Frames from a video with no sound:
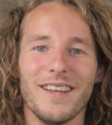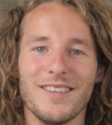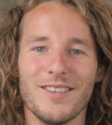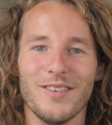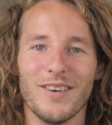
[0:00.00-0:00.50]

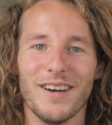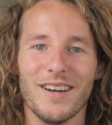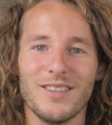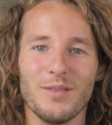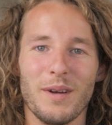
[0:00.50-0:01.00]

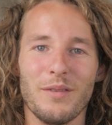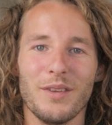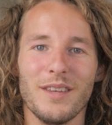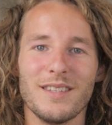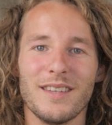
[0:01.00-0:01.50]
to pay for
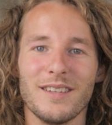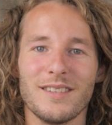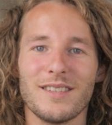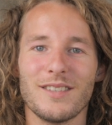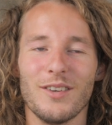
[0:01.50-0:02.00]
these
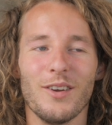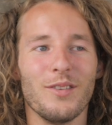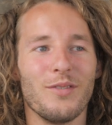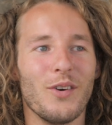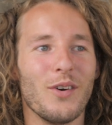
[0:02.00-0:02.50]
things. So
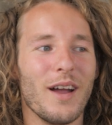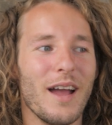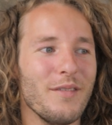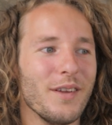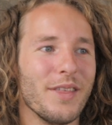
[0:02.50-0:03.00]
don't throw
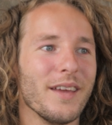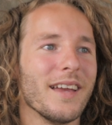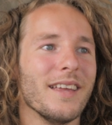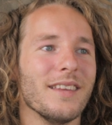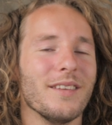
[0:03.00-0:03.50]
everything
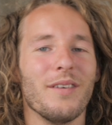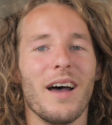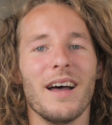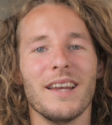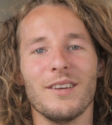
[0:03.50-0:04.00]
in the
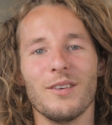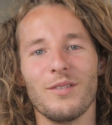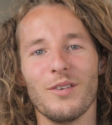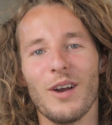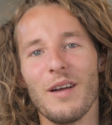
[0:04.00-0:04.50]
van and don't
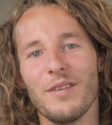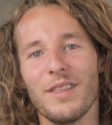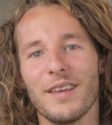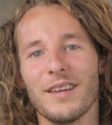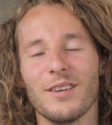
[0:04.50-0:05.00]
throw
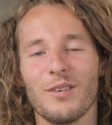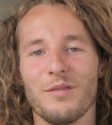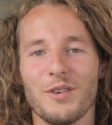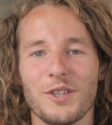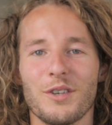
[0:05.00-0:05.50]
everything in the
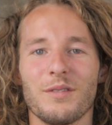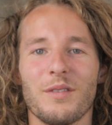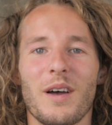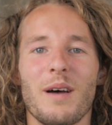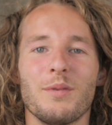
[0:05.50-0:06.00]
conversion of the
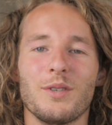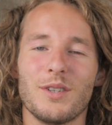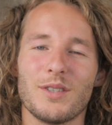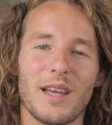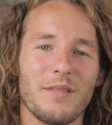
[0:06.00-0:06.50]
van, but
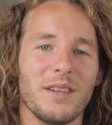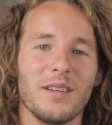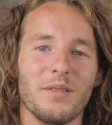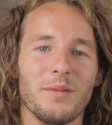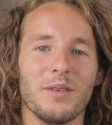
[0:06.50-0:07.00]
just have a
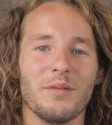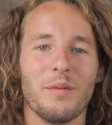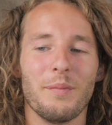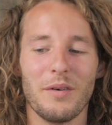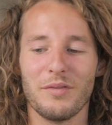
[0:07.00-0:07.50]
little bit of
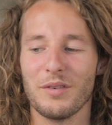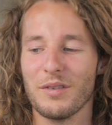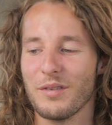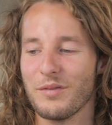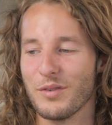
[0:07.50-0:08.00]
a
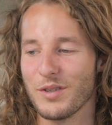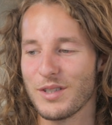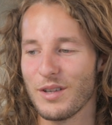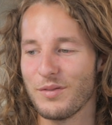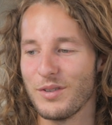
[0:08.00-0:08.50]
buffer for
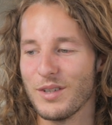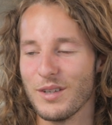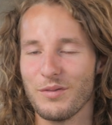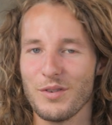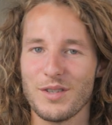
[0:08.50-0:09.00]
stuff you
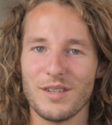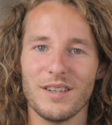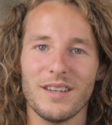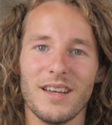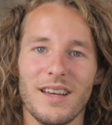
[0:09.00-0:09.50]
didn't
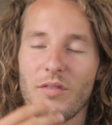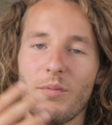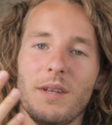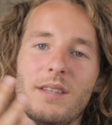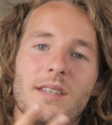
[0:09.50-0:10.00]
foresee. For
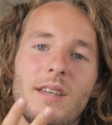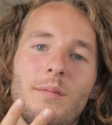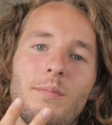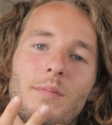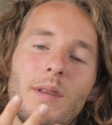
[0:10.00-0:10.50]
me,
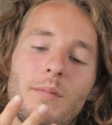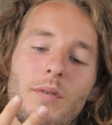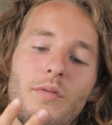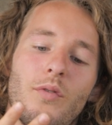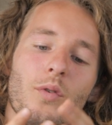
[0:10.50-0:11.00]
tip number
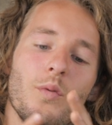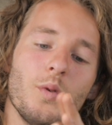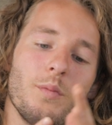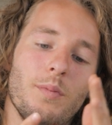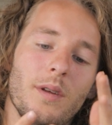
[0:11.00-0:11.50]
4
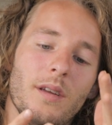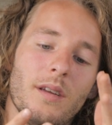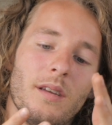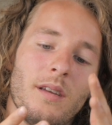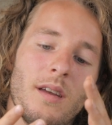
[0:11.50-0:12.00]
would
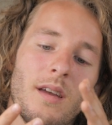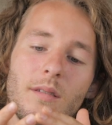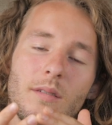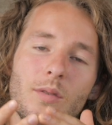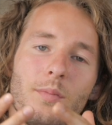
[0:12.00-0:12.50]
be
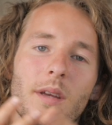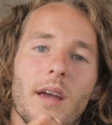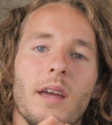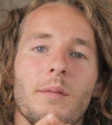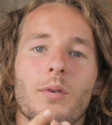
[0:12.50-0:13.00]
to be
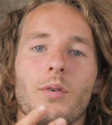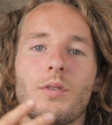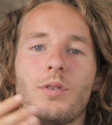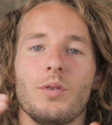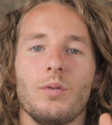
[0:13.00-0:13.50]
able
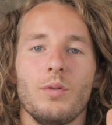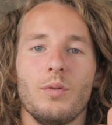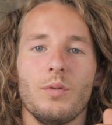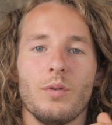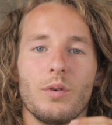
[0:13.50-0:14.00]

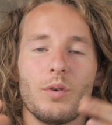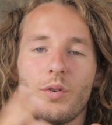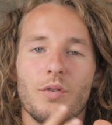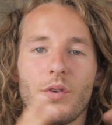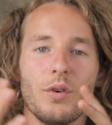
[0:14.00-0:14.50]
to
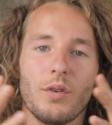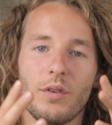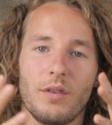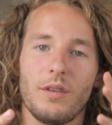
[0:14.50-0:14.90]
control